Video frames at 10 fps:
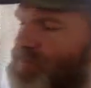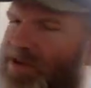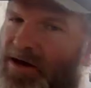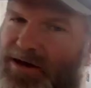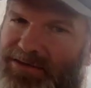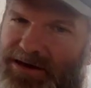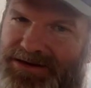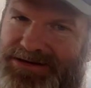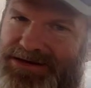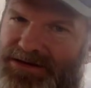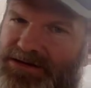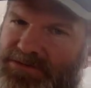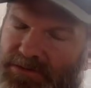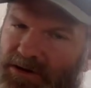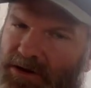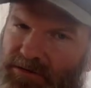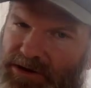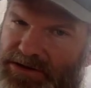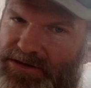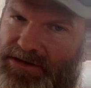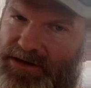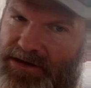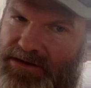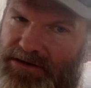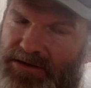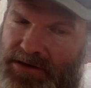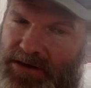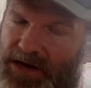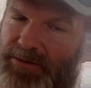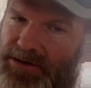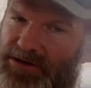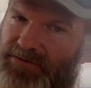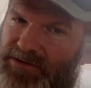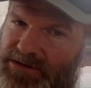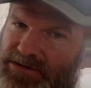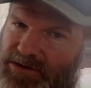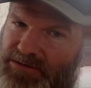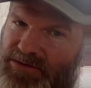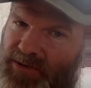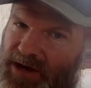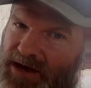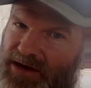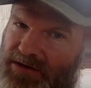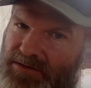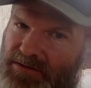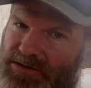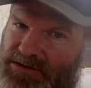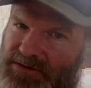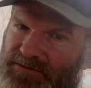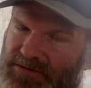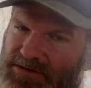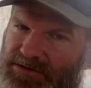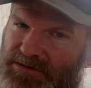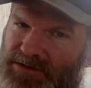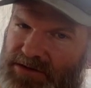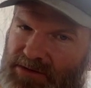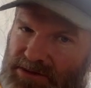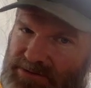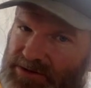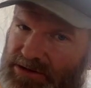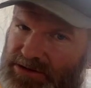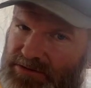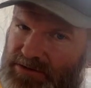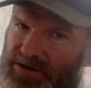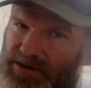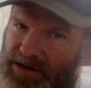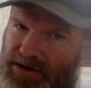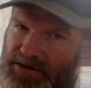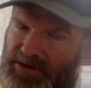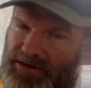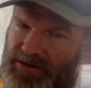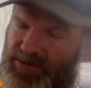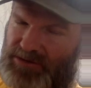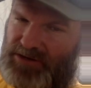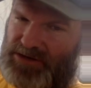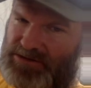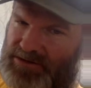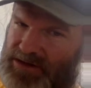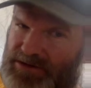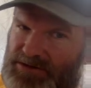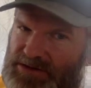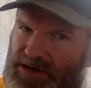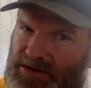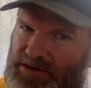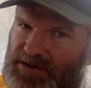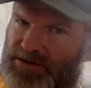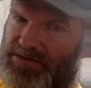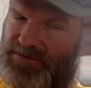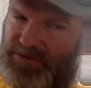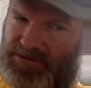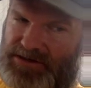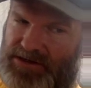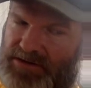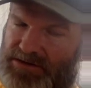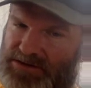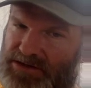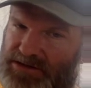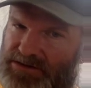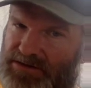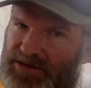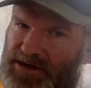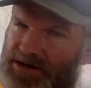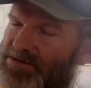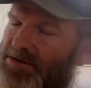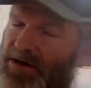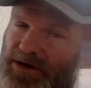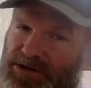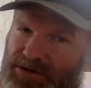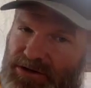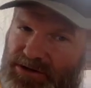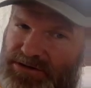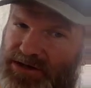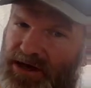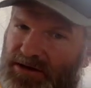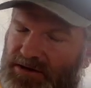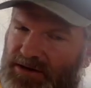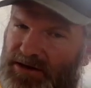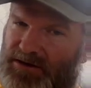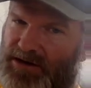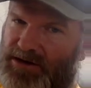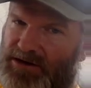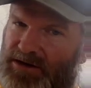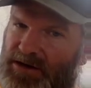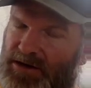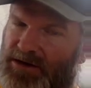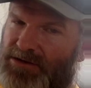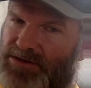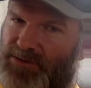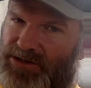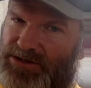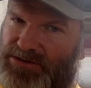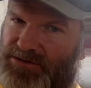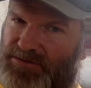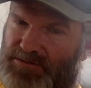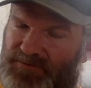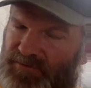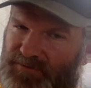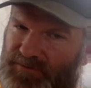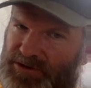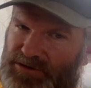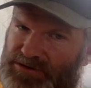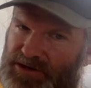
Now, I'm not going to take this one all the way to the end. I'm going to leave it in terms of pi because I don't feel like doing that multiplication without a calculator, but you guys are allowed to use calculators. If we were taking this test in class, you could use a calculator on it. So please, you feel free to use a